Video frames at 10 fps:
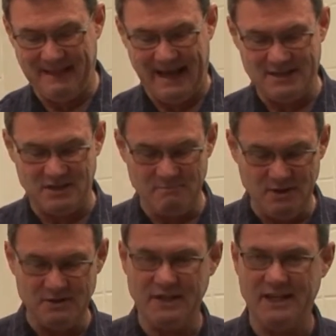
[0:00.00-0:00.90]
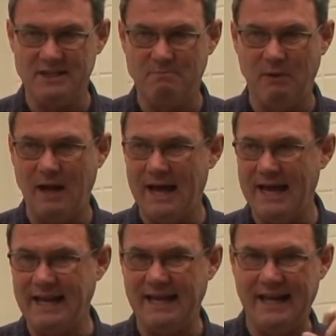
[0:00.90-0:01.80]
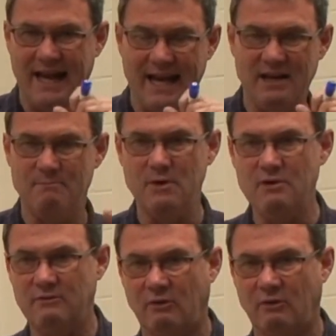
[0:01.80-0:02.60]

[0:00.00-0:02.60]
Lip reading: As the music is played, it had to move